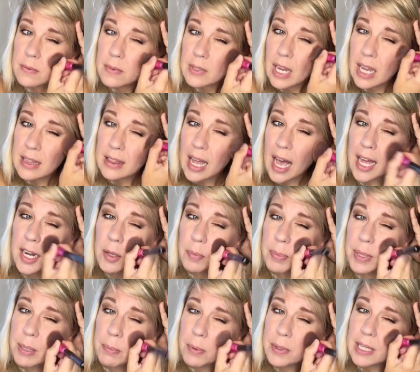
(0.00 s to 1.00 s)
A lot of
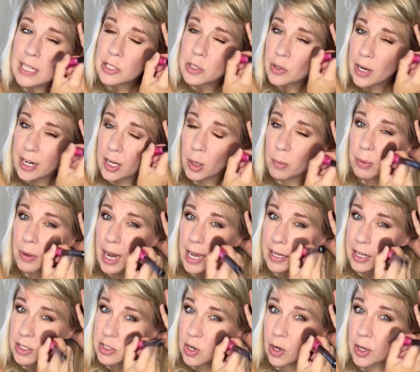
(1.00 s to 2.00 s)
people that try our
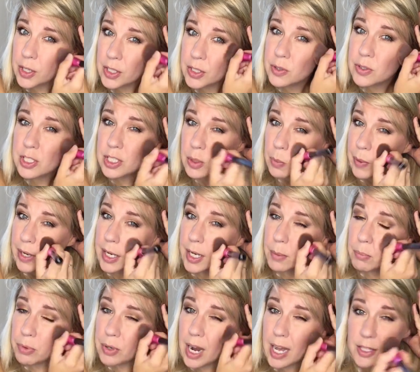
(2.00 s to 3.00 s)
products aren't used to
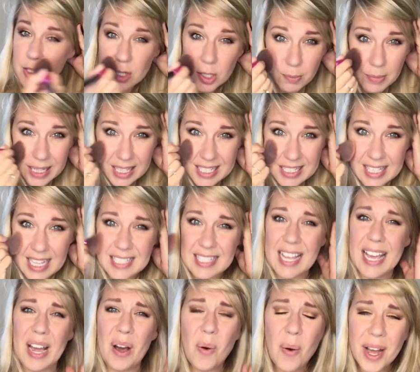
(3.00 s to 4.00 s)
wearing bronzer because they
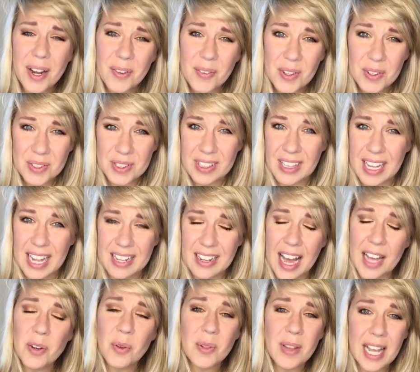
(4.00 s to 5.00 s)
say, oh,
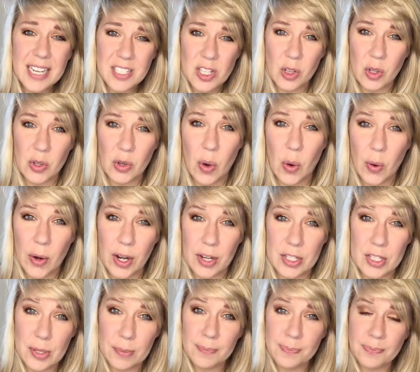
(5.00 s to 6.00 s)
I don't like to look
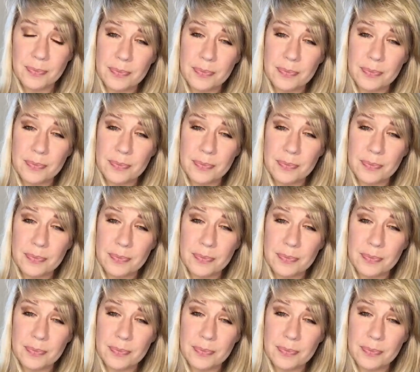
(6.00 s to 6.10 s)
orange.